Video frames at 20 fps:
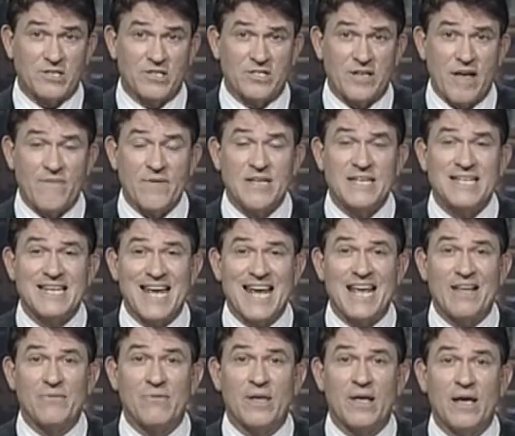
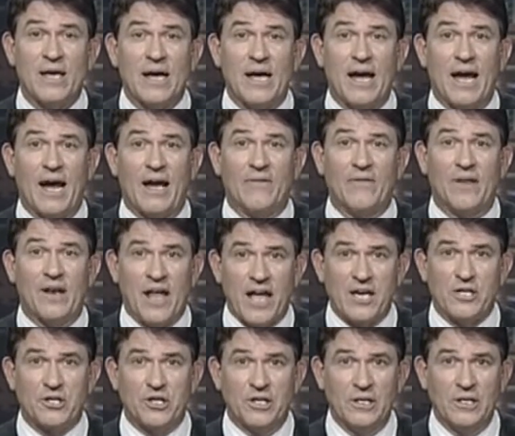17th in the
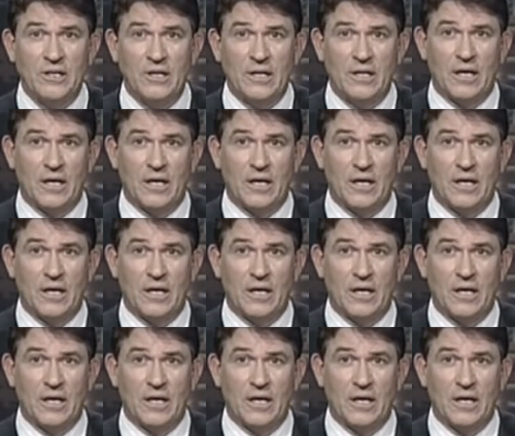nation,